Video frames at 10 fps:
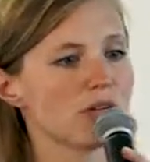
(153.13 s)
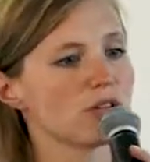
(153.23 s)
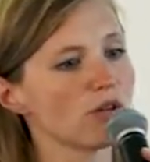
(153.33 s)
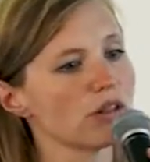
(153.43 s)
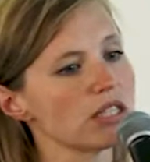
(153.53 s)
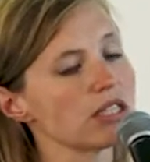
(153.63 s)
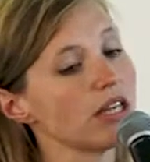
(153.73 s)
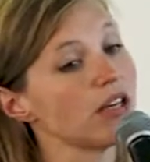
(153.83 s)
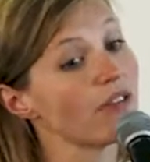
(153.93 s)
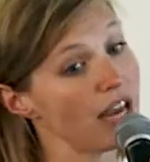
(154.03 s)
I'm doing this in
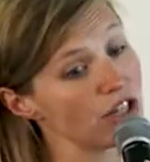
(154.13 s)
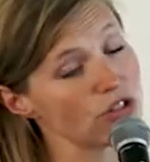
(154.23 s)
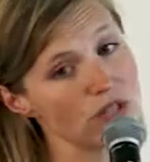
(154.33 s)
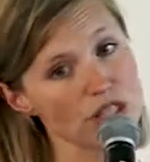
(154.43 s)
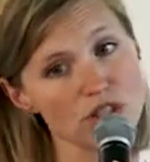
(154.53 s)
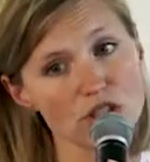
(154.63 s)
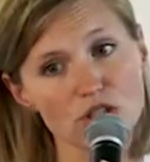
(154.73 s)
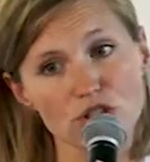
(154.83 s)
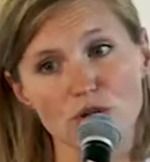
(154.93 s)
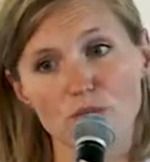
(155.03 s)
innovation
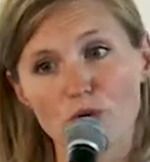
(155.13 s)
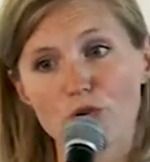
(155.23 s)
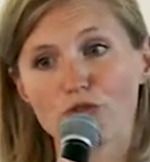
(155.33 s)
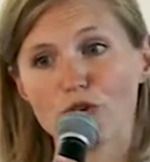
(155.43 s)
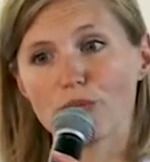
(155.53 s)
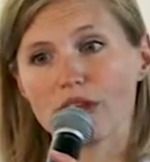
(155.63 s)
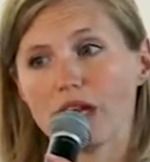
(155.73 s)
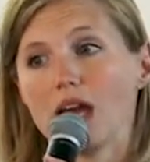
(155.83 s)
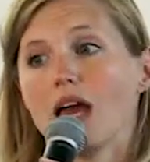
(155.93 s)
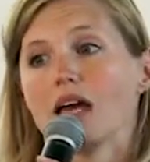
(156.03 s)
research, so more from the
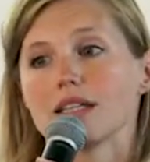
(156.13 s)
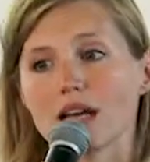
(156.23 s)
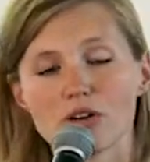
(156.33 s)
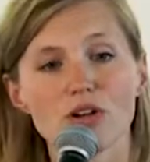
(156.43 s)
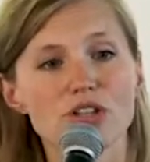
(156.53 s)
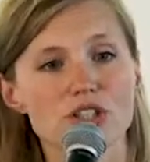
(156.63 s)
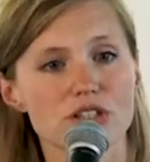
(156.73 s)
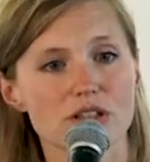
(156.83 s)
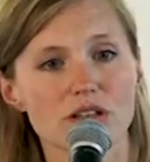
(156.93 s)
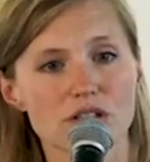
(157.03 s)
technology
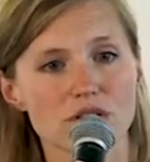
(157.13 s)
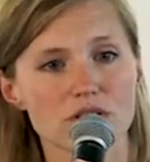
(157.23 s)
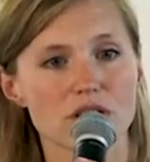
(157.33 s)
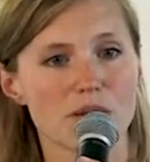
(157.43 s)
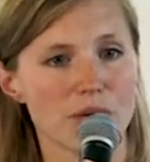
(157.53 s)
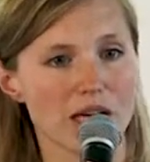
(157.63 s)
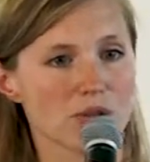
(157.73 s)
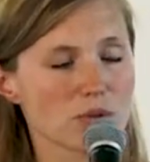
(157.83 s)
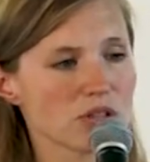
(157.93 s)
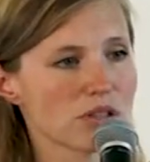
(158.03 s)
side to understand
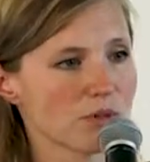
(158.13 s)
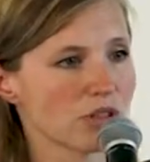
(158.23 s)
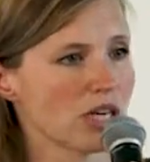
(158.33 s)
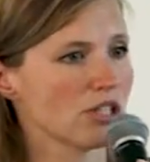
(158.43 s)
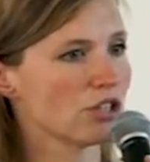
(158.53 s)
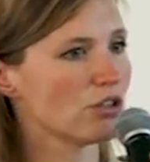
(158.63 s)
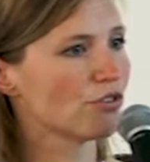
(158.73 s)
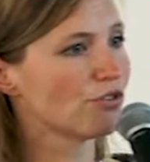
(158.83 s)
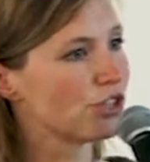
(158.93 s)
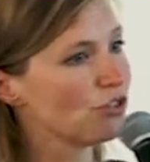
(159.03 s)
better what's the potential
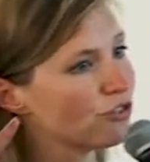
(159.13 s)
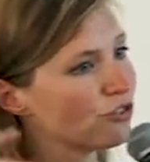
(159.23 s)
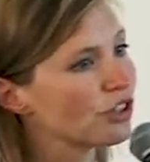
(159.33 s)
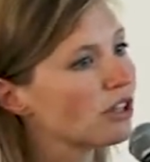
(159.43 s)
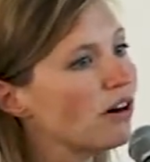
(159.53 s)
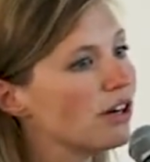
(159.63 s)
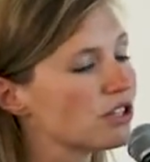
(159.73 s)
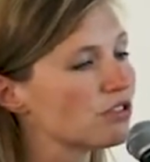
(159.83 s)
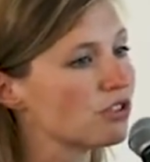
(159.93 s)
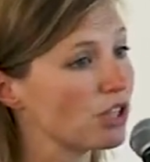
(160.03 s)
of different
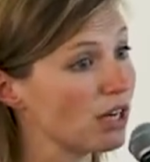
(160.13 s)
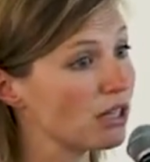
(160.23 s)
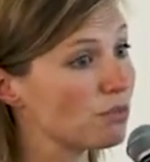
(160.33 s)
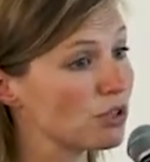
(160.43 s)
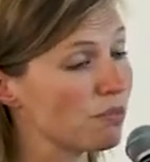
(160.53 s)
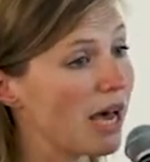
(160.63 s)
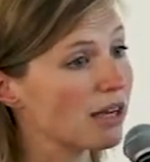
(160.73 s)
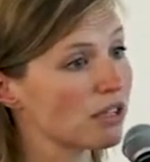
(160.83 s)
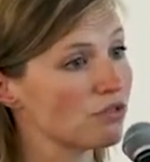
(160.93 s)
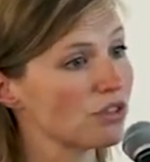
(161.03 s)
kinds of gender
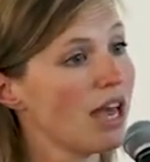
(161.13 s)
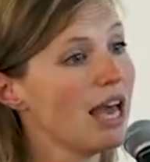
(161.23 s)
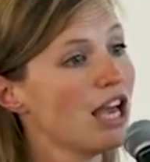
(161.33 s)
perspectives